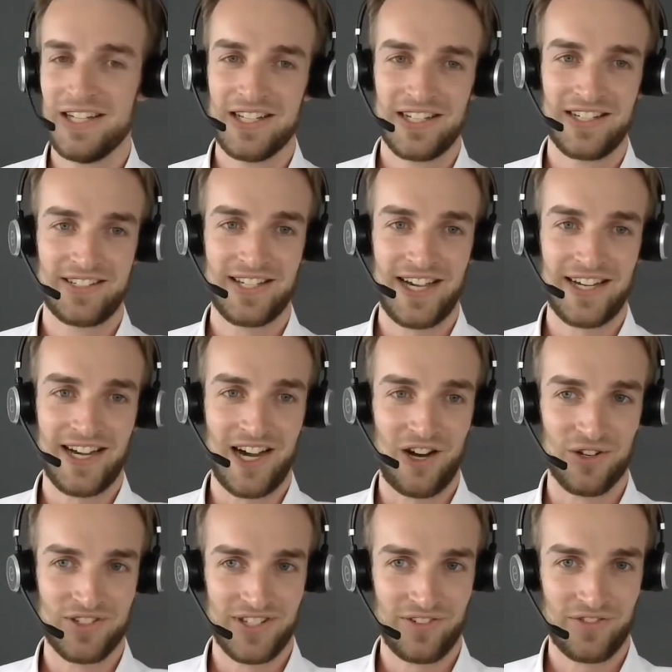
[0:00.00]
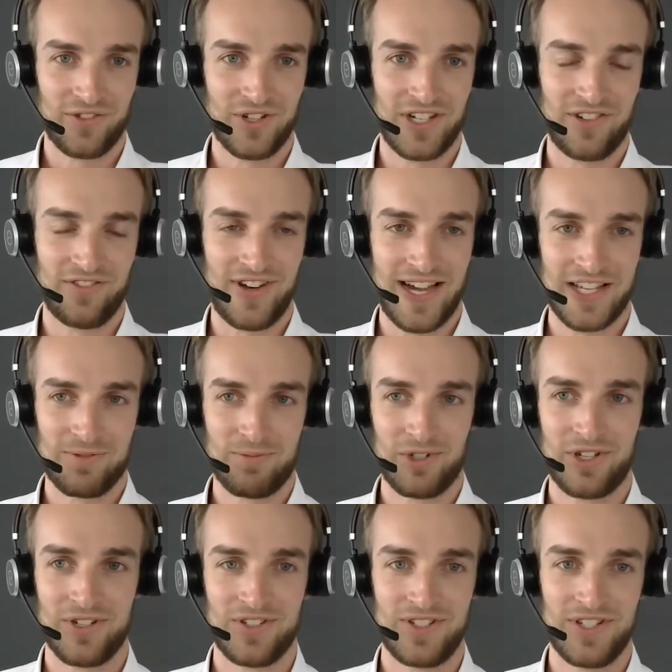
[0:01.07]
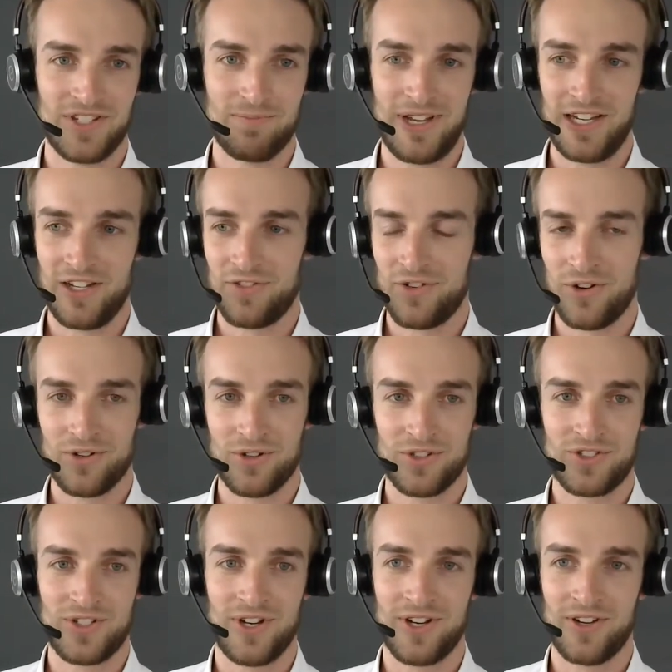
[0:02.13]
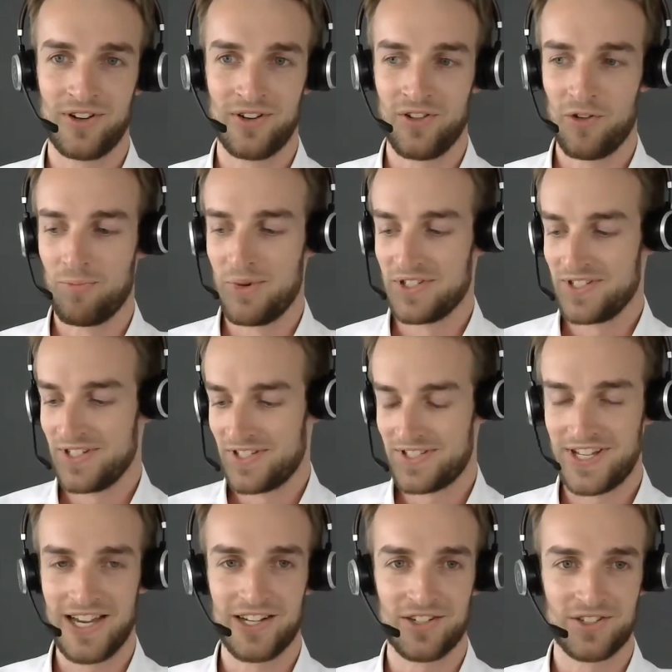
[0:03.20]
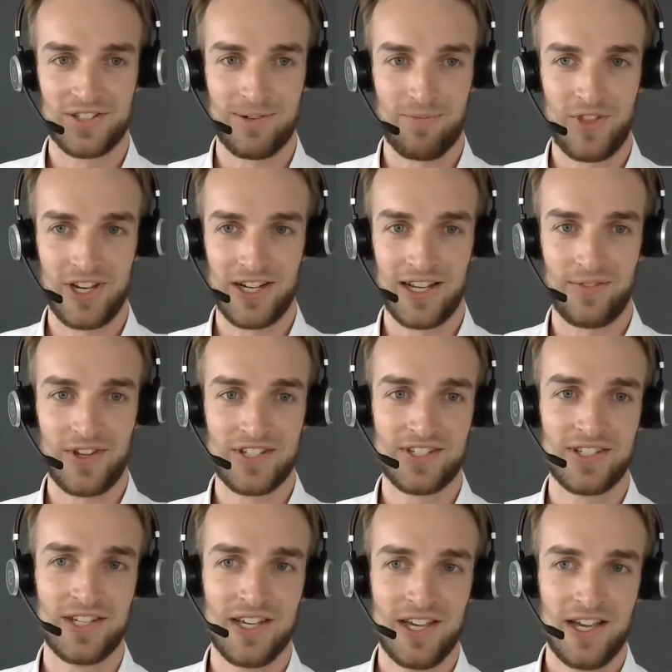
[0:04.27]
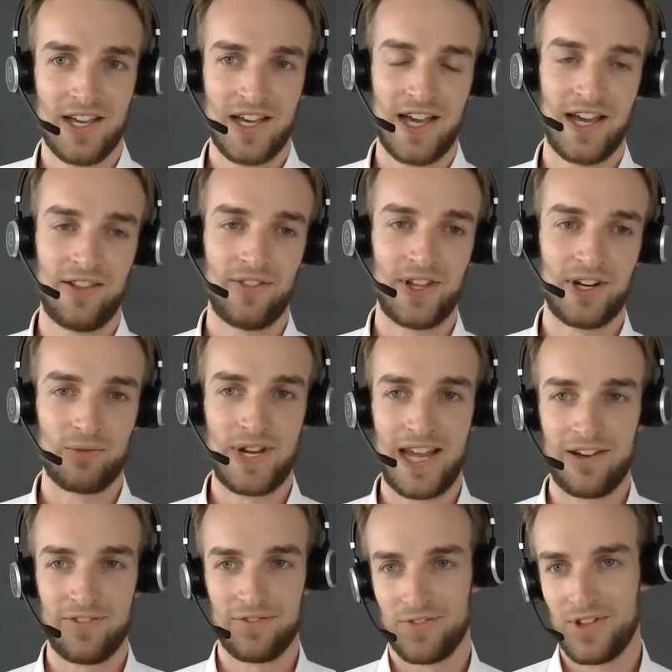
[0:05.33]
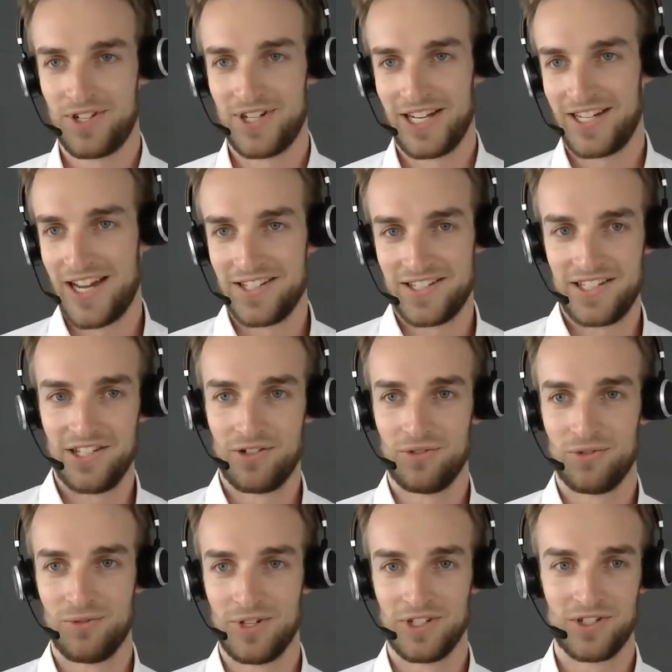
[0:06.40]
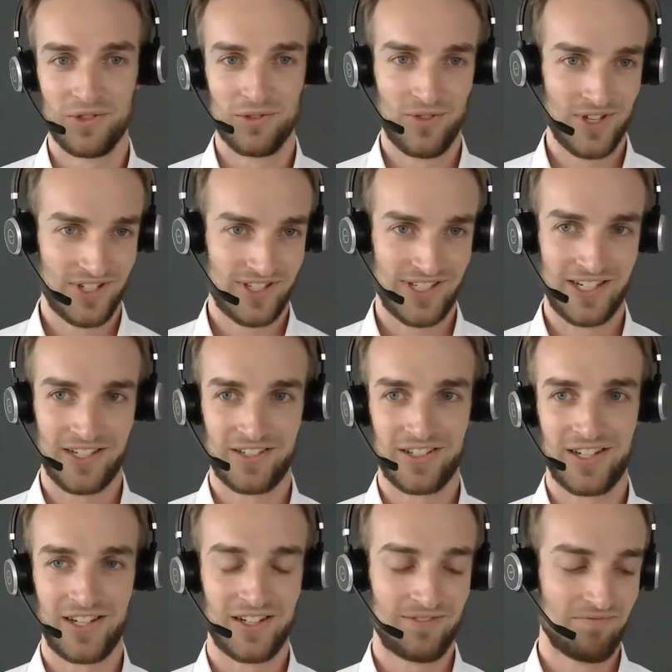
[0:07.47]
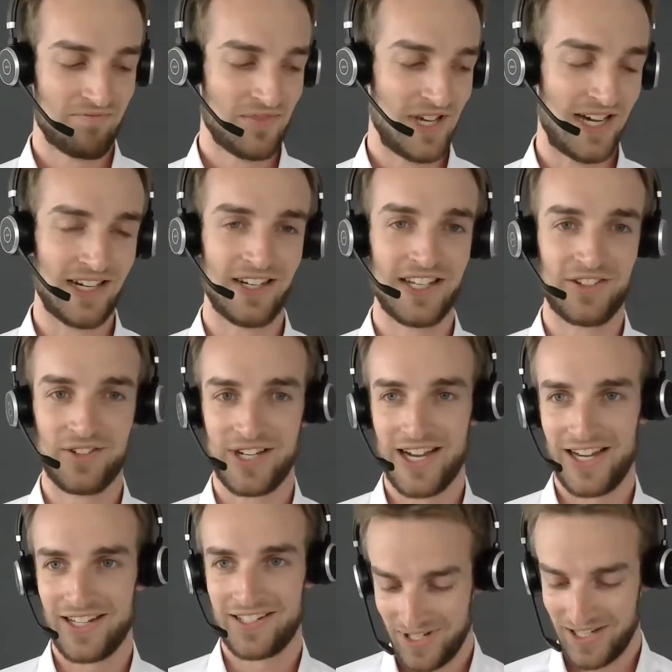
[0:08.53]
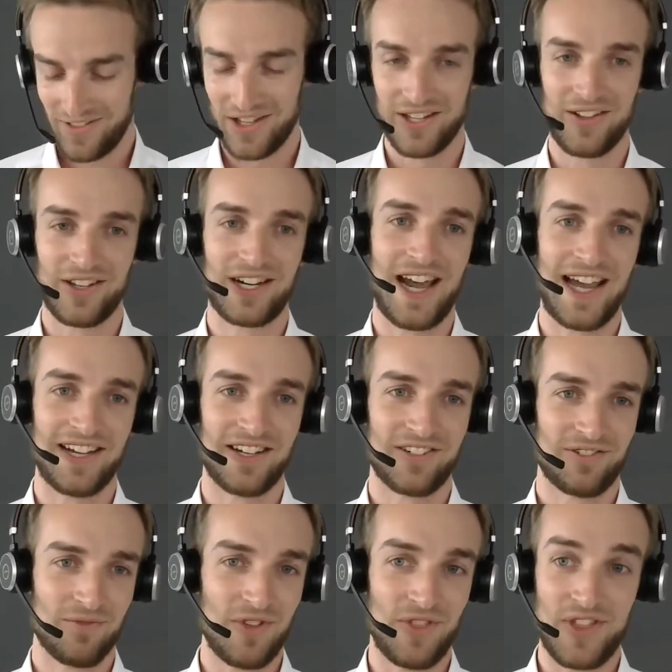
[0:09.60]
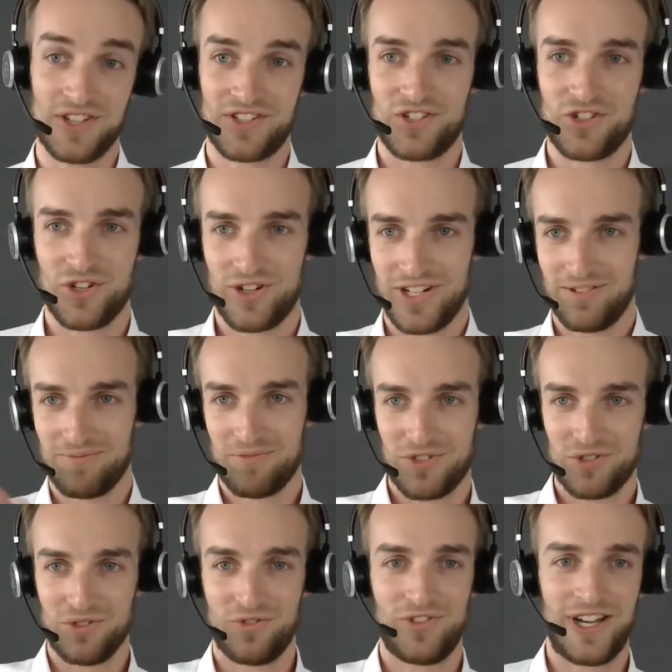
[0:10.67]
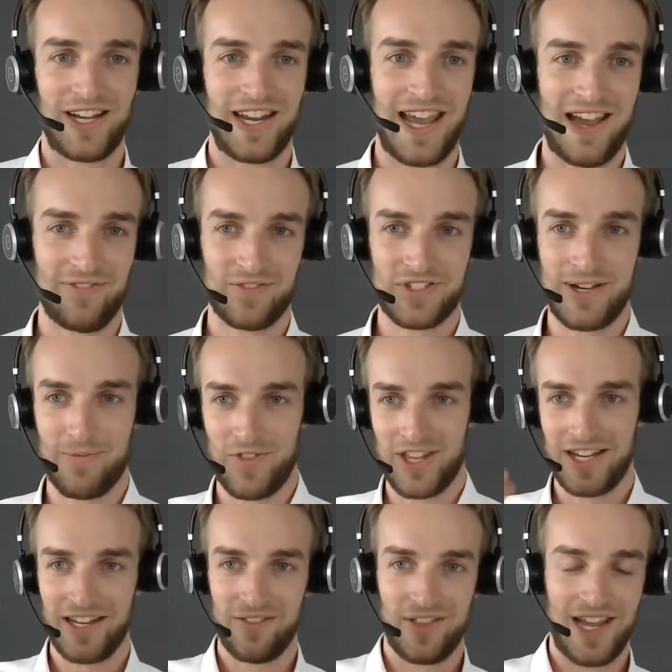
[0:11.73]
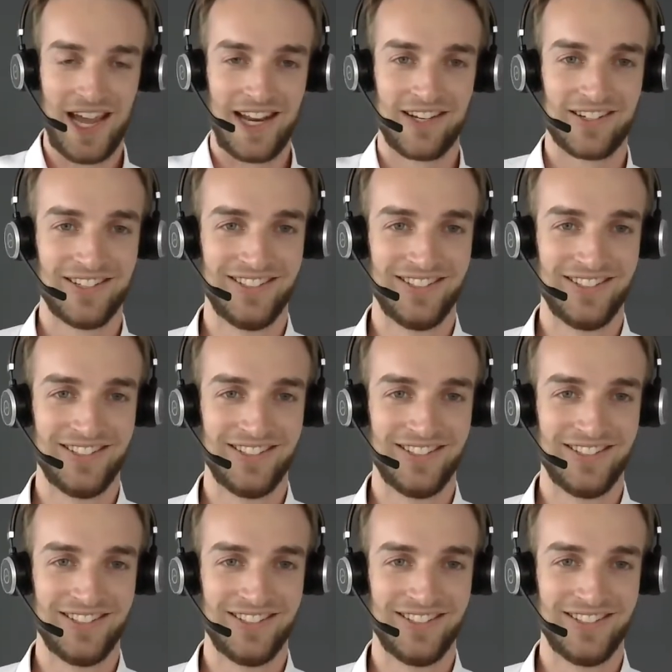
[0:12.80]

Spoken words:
design a housing for a device, because he's mainly focused on the business side or something like this. And then we have the tech guys here who will do this and lead the guy and the client with this journey to finally have something in the hand.